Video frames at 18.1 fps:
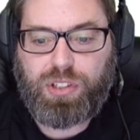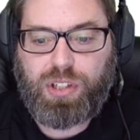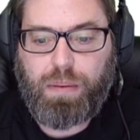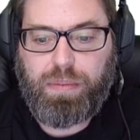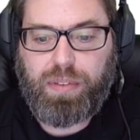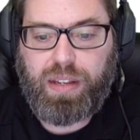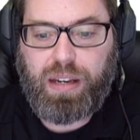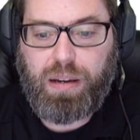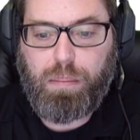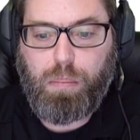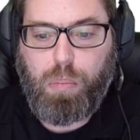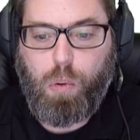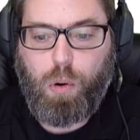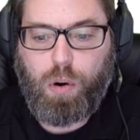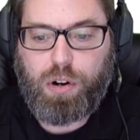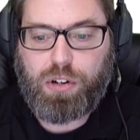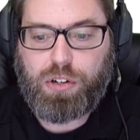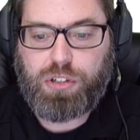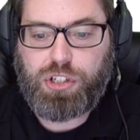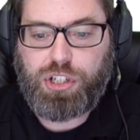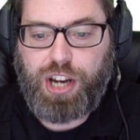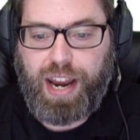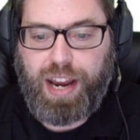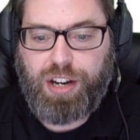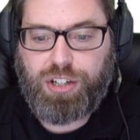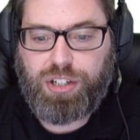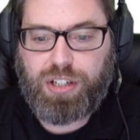some of the important
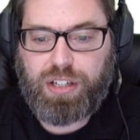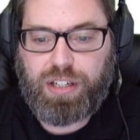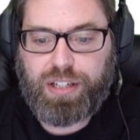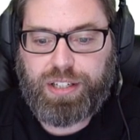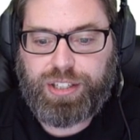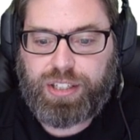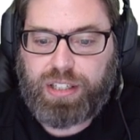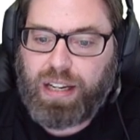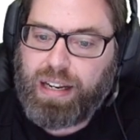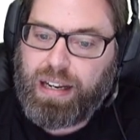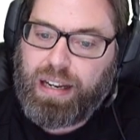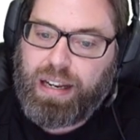changes,